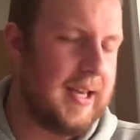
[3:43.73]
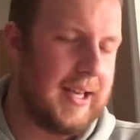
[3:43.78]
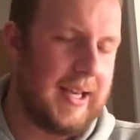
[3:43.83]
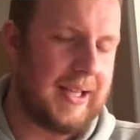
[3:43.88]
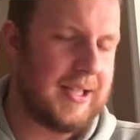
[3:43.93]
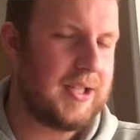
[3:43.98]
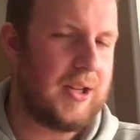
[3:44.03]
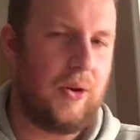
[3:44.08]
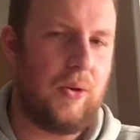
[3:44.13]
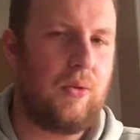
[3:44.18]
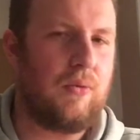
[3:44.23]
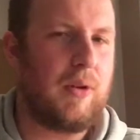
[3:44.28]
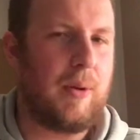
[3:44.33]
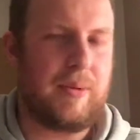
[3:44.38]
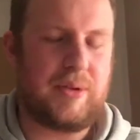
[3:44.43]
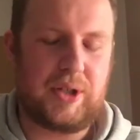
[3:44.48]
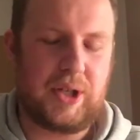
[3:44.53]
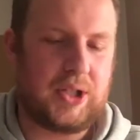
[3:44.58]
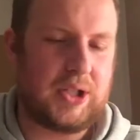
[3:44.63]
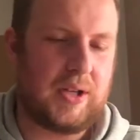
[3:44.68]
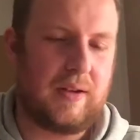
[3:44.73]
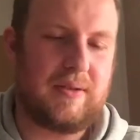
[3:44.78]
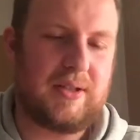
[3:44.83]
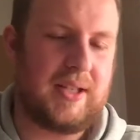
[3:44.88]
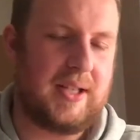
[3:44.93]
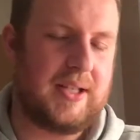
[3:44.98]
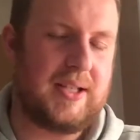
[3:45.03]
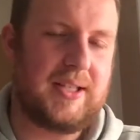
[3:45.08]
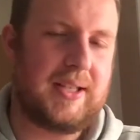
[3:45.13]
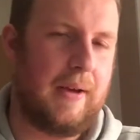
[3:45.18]
it's total rubbish, because I've
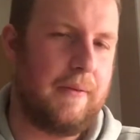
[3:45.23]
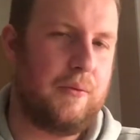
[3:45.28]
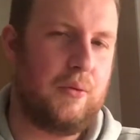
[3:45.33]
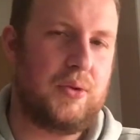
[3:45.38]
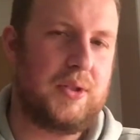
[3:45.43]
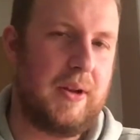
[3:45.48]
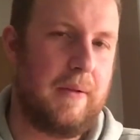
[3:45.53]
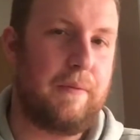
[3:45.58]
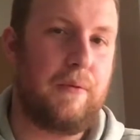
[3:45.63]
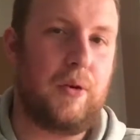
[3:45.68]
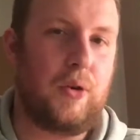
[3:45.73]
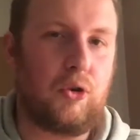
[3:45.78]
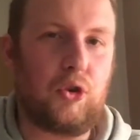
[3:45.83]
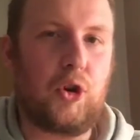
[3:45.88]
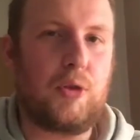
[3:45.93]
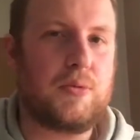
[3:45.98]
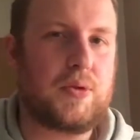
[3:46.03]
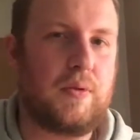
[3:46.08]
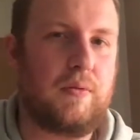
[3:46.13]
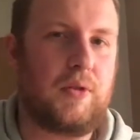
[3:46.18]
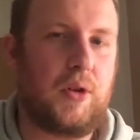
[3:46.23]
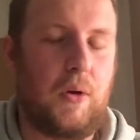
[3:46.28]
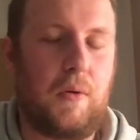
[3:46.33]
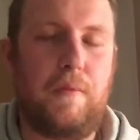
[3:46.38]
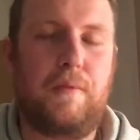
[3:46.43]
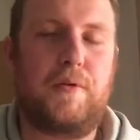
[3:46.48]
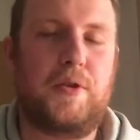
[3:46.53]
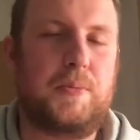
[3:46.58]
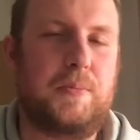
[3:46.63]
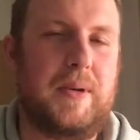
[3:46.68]
seen several different groups of
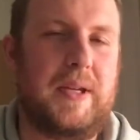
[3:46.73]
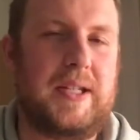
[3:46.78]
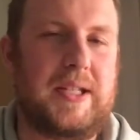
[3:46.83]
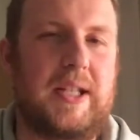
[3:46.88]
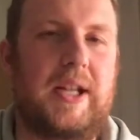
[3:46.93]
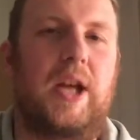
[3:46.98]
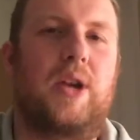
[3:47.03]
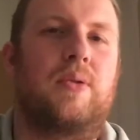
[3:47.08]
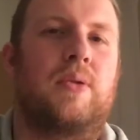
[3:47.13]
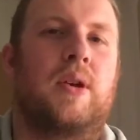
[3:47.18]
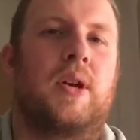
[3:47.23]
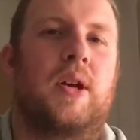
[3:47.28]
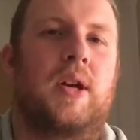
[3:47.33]
golfers be slow.